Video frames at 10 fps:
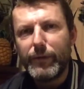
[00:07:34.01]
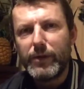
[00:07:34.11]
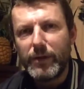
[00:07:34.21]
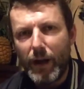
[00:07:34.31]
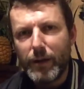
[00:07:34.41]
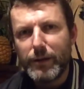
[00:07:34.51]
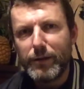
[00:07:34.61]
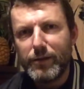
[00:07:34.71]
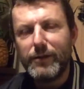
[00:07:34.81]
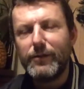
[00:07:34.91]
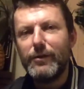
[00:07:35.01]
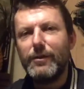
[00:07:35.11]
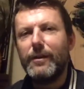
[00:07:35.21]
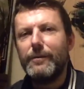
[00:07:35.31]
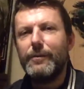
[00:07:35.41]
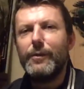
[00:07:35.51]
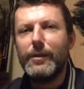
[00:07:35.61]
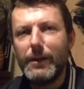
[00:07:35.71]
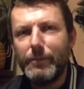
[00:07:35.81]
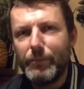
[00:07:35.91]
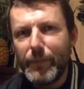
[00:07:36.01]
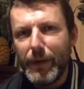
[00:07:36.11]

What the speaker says: For starters, she's on a fucking...